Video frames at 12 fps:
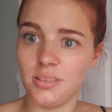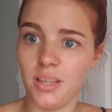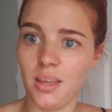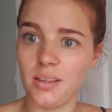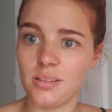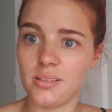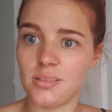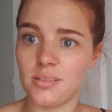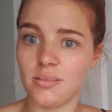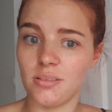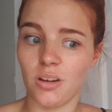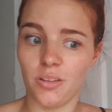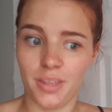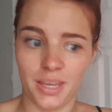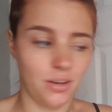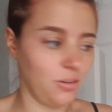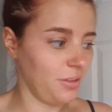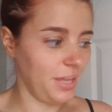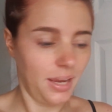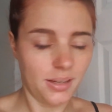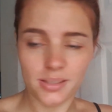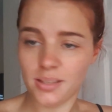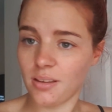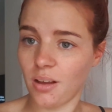yes, got all the
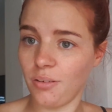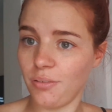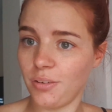excess off.